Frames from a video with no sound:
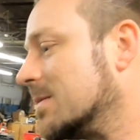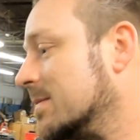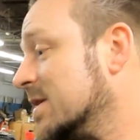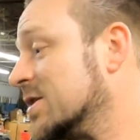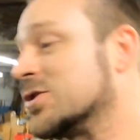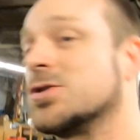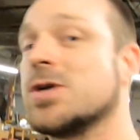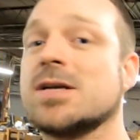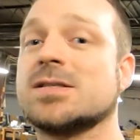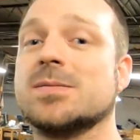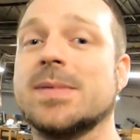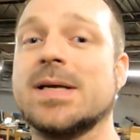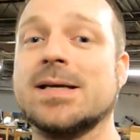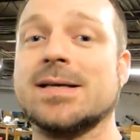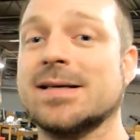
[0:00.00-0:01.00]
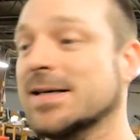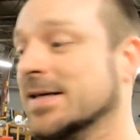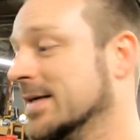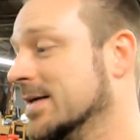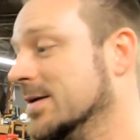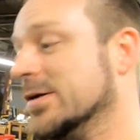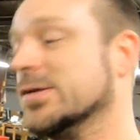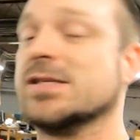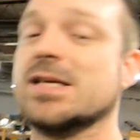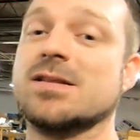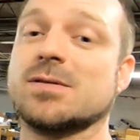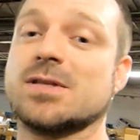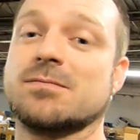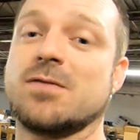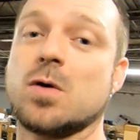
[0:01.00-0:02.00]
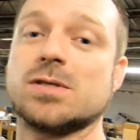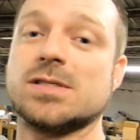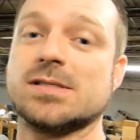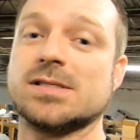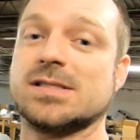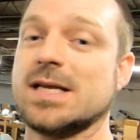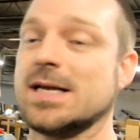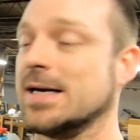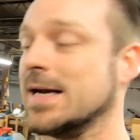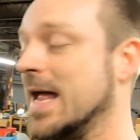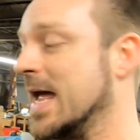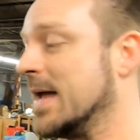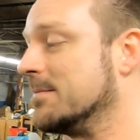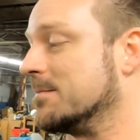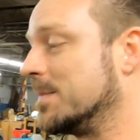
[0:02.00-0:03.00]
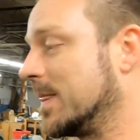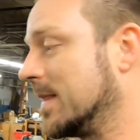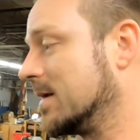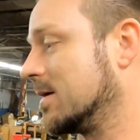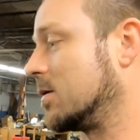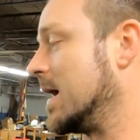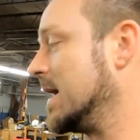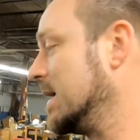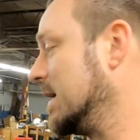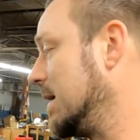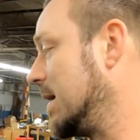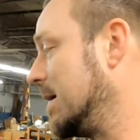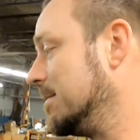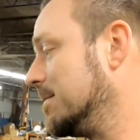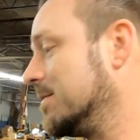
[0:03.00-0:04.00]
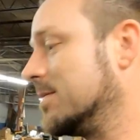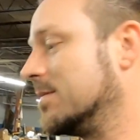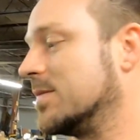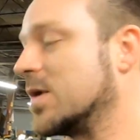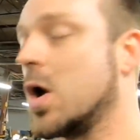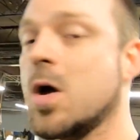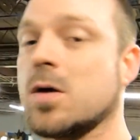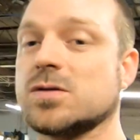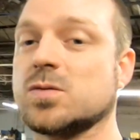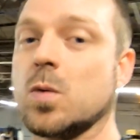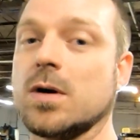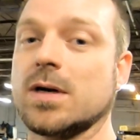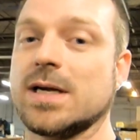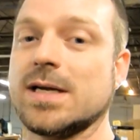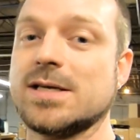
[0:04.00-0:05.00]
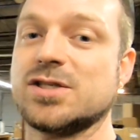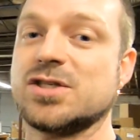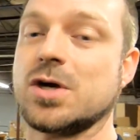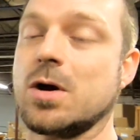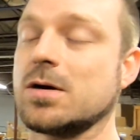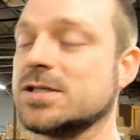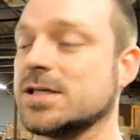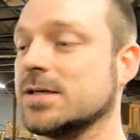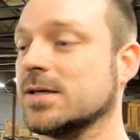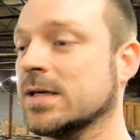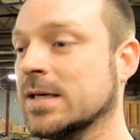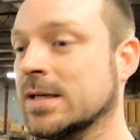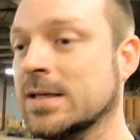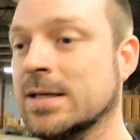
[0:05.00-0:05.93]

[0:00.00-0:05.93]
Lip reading: But just trust me, you see that the voltage is sitting at, crank it up, the alt's working, it's charging.